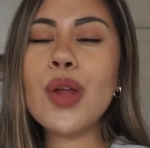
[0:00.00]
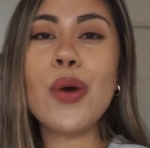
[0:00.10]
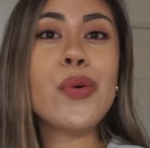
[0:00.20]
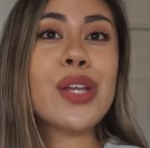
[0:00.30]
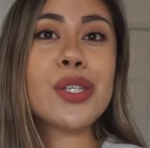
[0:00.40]

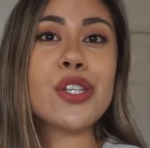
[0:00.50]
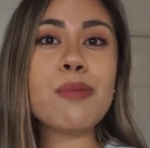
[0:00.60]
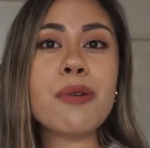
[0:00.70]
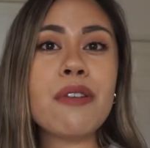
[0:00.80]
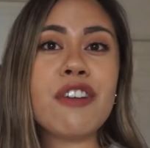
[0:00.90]
Ooh, that's
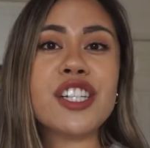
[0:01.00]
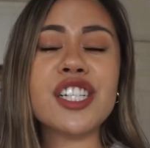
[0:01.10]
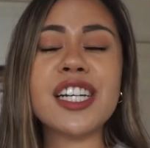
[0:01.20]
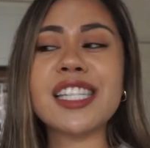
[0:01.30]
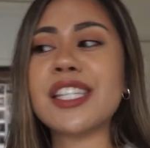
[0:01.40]
super
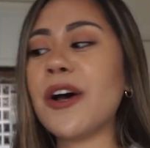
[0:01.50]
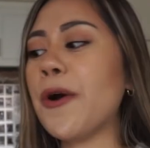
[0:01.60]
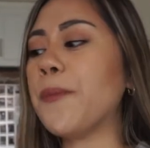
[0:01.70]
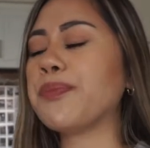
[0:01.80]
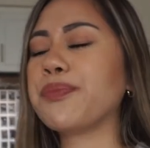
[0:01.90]
refreshing.
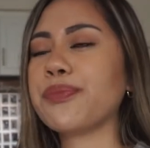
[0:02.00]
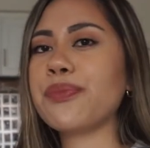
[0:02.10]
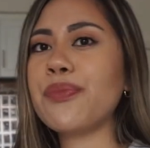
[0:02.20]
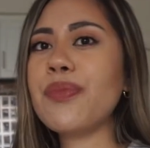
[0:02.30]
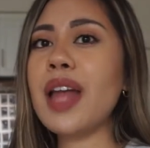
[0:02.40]
So
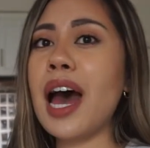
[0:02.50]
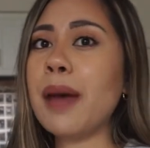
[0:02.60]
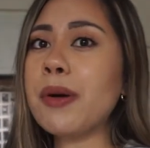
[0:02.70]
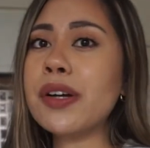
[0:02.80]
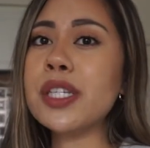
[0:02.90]

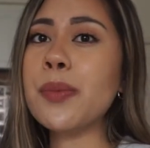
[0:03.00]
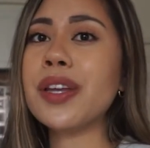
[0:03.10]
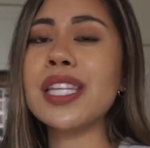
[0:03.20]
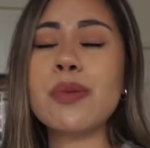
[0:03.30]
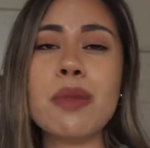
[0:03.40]
I'm going to
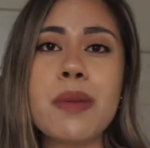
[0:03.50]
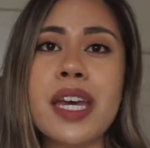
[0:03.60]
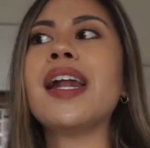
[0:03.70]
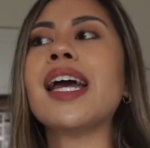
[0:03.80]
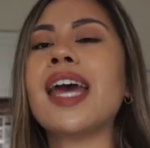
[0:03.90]
bring this with
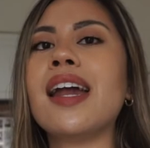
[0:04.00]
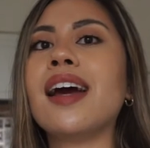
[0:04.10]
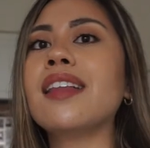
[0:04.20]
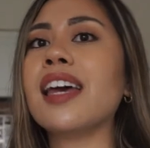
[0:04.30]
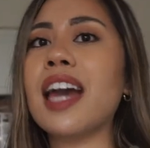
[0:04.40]
me. Again,
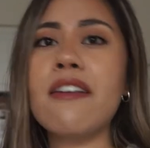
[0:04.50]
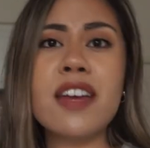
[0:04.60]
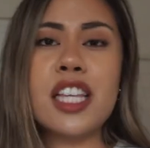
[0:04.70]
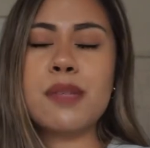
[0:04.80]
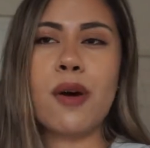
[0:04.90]
I like
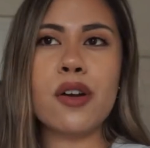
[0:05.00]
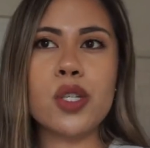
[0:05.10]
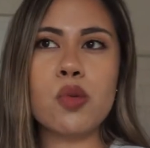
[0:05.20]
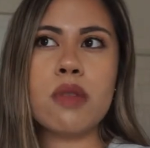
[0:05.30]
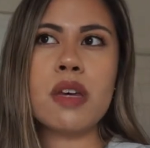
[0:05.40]
having these
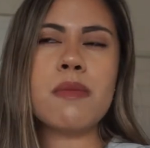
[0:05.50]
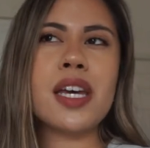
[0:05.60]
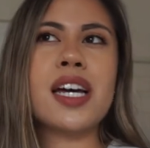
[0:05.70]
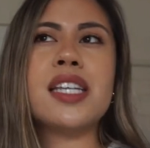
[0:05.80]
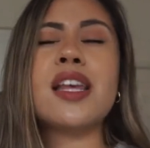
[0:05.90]
bottles with me
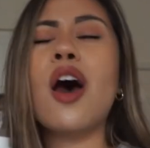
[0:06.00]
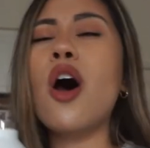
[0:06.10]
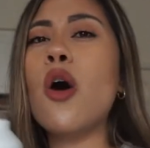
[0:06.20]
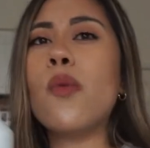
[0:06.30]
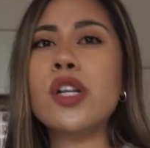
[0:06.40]
because
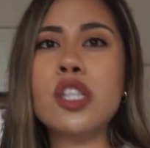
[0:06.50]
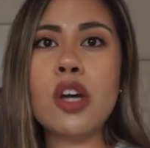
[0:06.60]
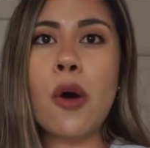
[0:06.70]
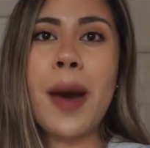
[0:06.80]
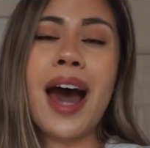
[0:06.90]
once you
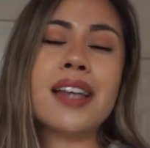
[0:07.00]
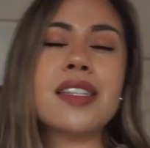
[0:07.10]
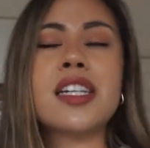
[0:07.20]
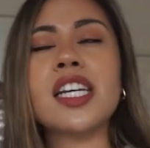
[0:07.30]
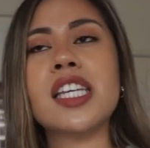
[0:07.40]
go past
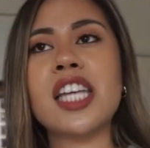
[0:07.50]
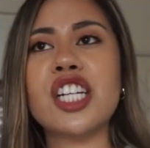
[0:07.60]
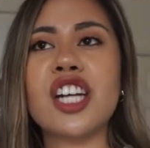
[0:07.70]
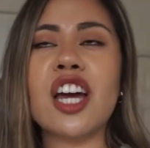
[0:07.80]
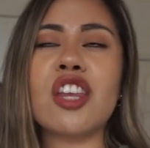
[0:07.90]
the TSA
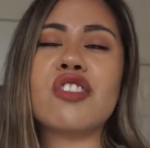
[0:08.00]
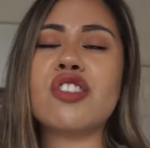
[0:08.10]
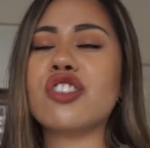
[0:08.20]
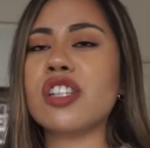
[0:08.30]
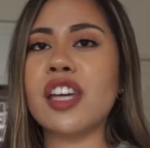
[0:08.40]
check, there's
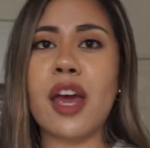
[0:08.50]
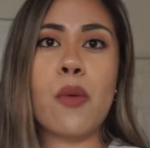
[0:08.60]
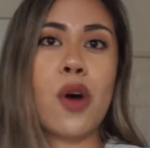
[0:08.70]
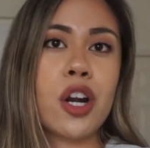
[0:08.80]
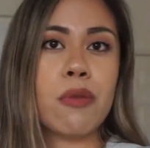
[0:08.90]
usually a
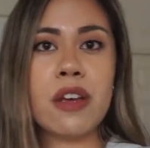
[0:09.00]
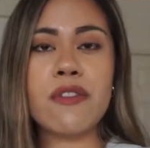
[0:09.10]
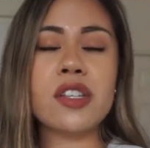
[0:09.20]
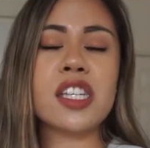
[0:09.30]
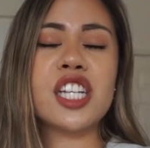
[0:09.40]
water
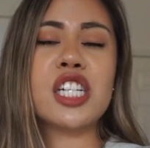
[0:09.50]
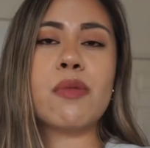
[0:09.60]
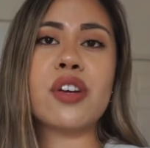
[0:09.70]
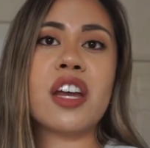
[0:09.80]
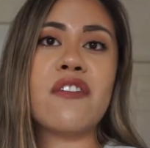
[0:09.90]
refill station
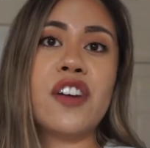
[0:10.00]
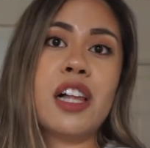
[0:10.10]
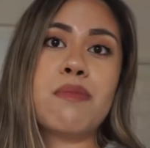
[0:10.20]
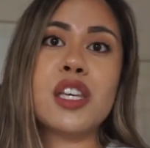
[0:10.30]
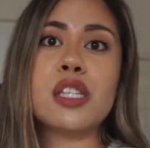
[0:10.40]
where you can fill
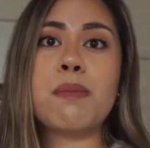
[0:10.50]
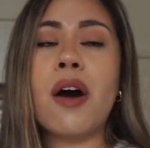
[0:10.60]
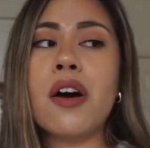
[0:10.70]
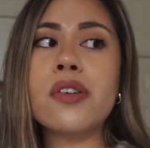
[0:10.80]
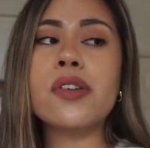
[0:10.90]
up these
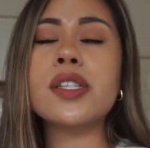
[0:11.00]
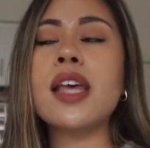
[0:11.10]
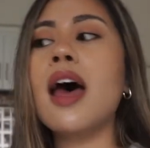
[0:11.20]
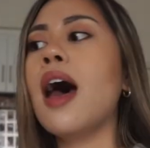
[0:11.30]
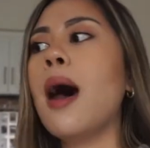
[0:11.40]
bottles.
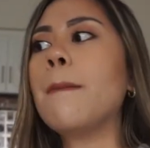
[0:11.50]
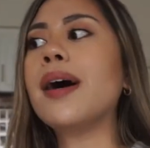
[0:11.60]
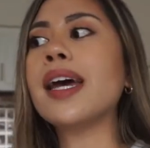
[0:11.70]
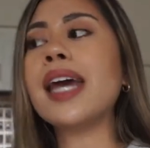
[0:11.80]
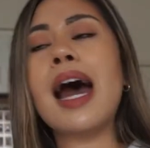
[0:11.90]

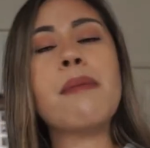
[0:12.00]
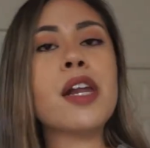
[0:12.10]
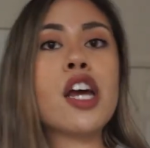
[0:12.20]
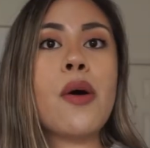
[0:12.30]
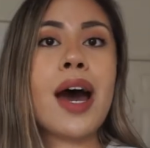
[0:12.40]
But yeah, I'm
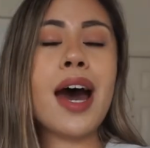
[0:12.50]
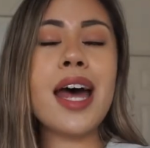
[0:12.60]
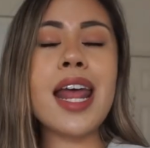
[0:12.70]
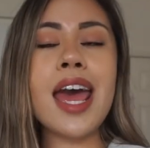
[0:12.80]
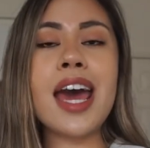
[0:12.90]
gonna go
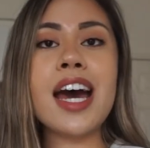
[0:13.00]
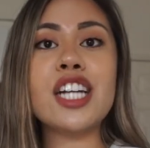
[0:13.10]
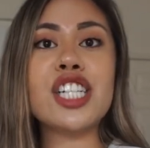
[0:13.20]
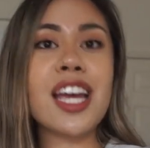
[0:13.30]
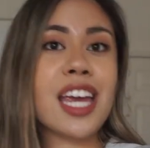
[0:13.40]
ahead
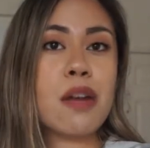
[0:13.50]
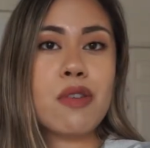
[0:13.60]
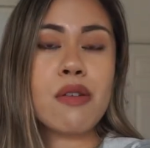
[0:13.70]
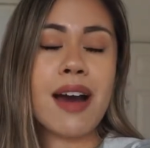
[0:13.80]
and check in with you